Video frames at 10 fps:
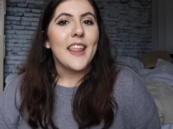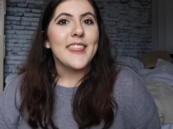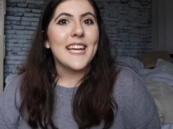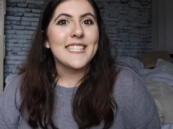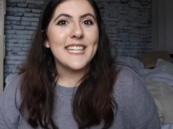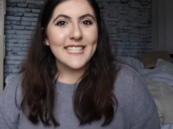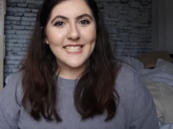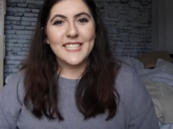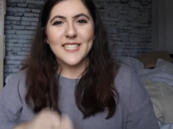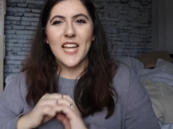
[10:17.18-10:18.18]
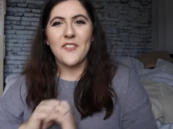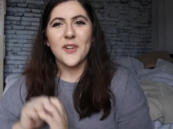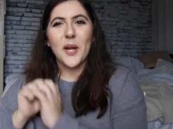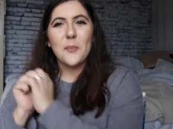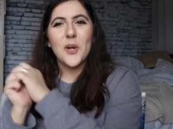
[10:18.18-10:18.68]
that's it. So have
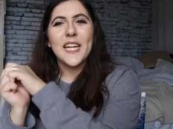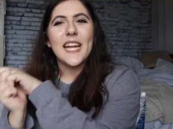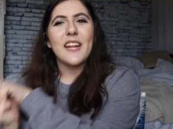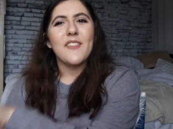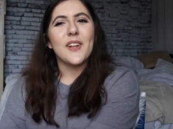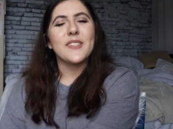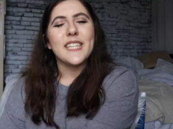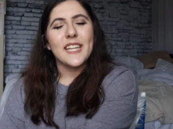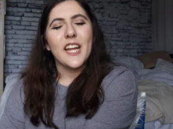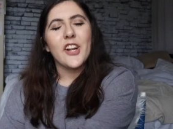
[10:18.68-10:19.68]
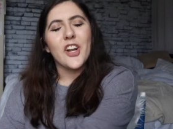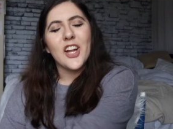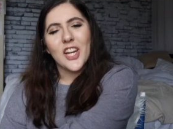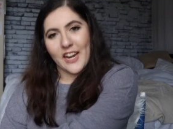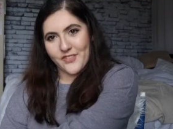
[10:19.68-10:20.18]
a great morning, and if I don't see you later,
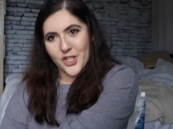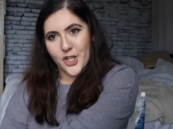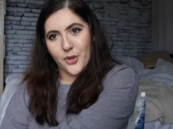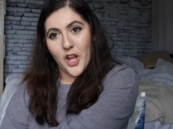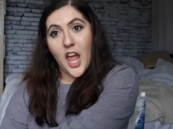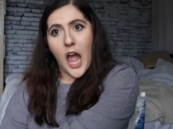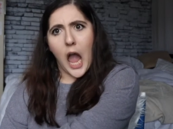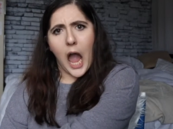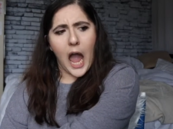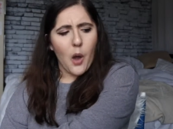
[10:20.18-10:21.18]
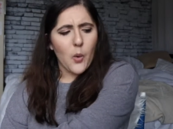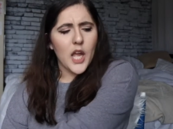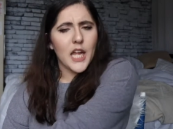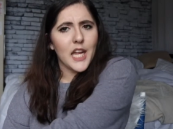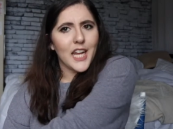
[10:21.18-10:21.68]
good afternoon. Ow.
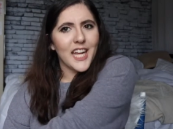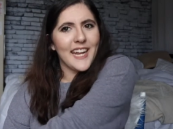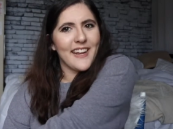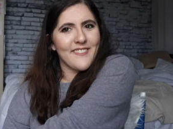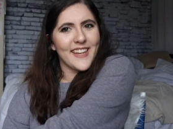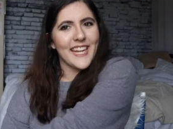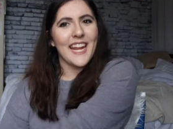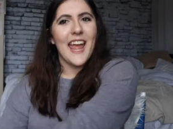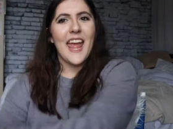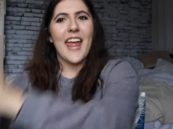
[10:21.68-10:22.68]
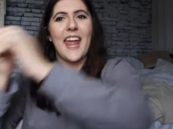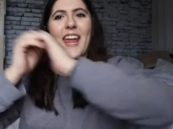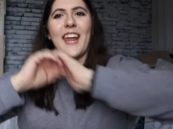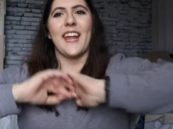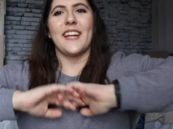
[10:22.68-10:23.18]
Good evening,
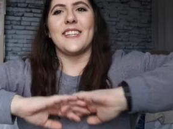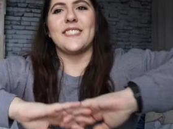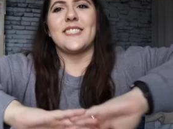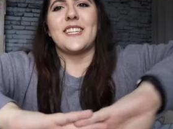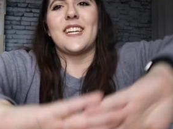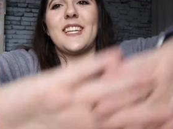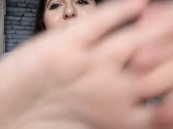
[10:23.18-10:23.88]
and good